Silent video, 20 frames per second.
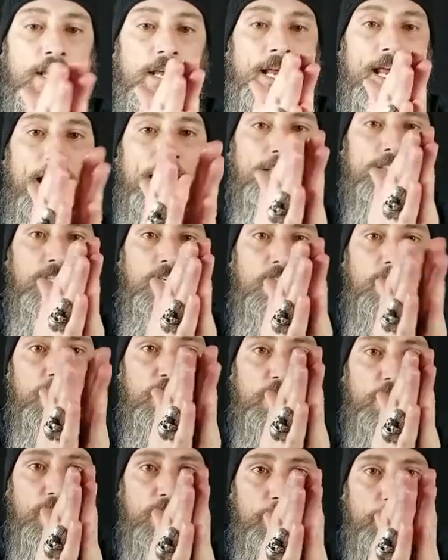Has a
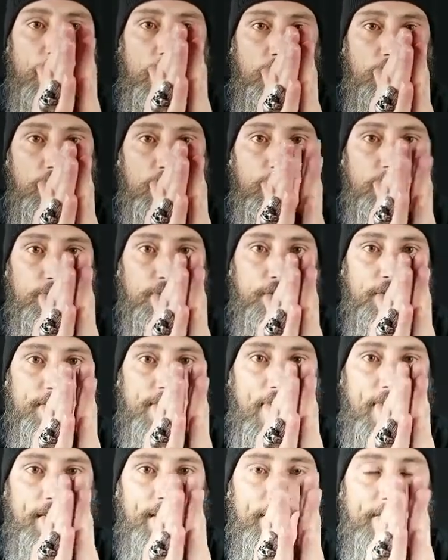good amount of
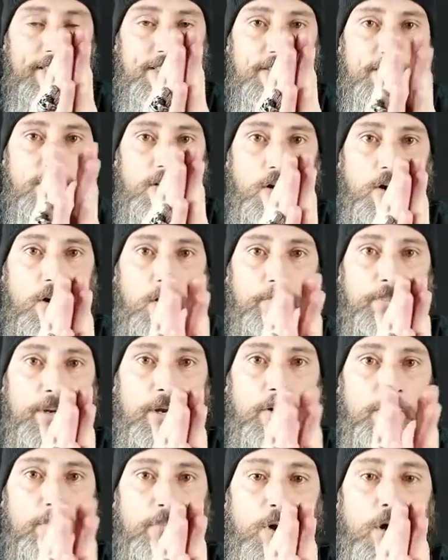tackiness. Our
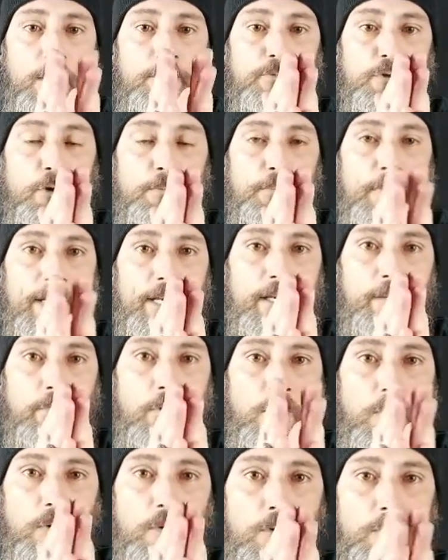beard balms are medium
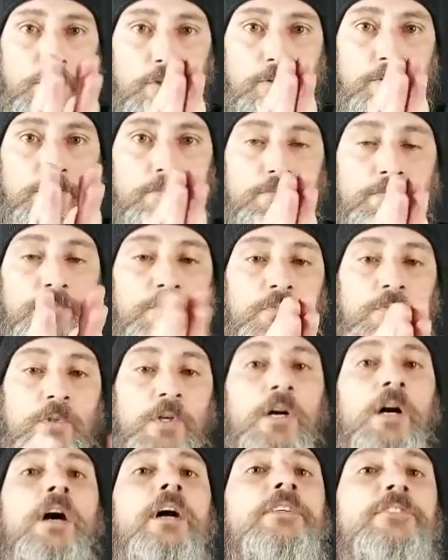hold.
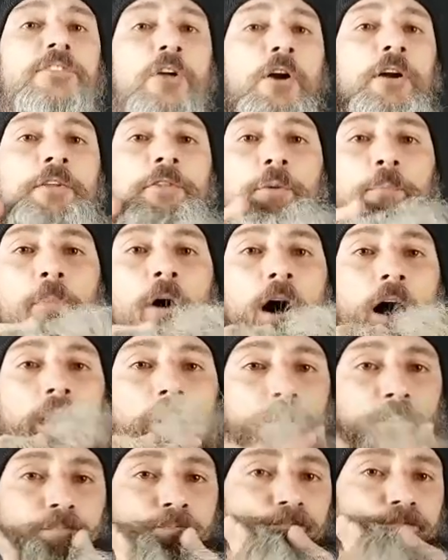I start at the
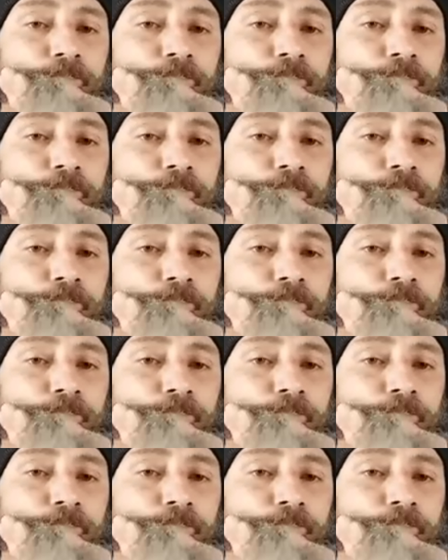bottom